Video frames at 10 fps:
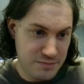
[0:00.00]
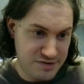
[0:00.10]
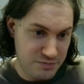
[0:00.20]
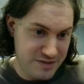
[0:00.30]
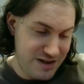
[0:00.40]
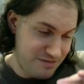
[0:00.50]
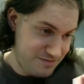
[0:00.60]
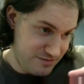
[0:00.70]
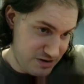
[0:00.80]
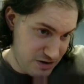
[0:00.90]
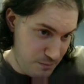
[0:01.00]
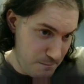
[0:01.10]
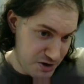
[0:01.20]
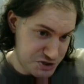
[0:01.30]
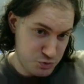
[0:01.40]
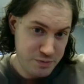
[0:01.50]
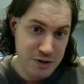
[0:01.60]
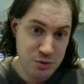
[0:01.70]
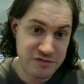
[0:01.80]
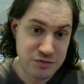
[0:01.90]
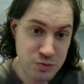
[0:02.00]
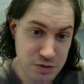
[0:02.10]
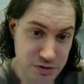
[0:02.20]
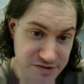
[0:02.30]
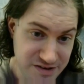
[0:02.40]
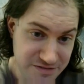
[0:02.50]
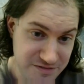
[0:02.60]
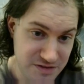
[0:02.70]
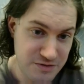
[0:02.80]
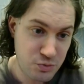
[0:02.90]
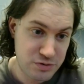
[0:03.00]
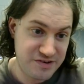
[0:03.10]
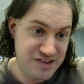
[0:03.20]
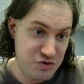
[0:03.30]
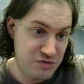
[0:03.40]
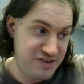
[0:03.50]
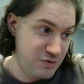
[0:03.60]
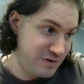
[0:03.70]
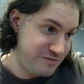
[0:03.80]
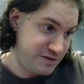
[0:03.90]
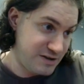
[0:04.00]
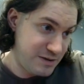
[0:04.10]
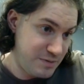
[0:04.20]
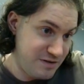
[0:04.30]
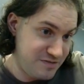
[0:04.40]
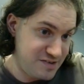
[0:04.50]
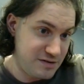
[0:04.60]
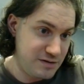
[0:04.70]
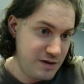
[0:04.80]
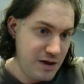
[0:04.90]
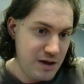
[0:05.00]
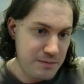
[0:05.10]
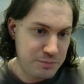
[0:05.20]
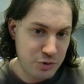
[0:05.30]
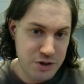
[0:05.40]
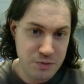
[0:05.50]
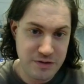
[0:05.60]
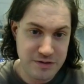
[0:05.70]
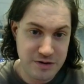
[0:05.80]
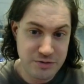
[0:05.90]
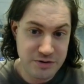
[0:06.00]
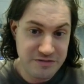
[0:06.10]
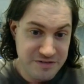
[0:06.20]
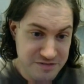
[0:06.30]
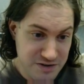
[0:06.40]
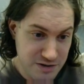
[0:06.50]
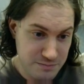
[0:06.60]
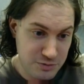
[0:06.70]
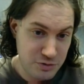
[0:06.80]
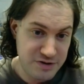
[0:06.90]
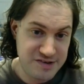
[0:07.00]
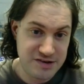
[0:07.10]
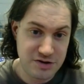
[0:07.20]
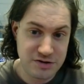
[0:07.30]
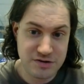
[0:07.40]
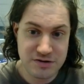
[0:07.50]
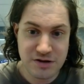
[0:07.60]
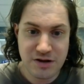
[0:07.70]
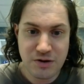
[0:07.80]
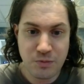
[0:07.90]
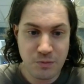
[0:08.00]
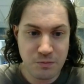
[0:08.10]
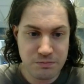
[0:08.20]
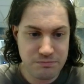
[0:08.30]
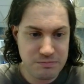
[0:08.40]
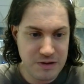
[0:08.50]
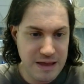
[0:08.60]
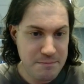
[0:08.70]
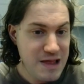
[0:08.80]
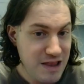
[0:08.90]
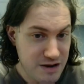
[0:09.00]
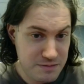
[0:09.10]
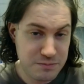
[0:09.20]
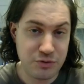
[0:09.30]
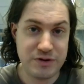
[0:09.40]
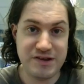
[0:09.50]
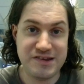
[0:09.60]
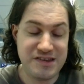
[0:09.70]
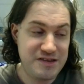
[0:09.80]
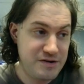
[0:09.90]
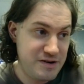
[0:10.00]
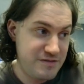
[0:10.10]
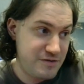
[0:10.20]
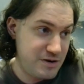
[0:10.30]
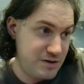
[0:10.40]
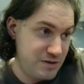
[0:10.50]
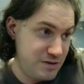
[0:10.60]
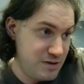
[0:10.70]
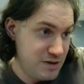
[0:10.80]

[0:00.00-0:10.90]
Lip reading: So they have much more power over workers if the workers need to sue every time, and if it's an employer with 150 employees and not 1 million employees, then they're never going to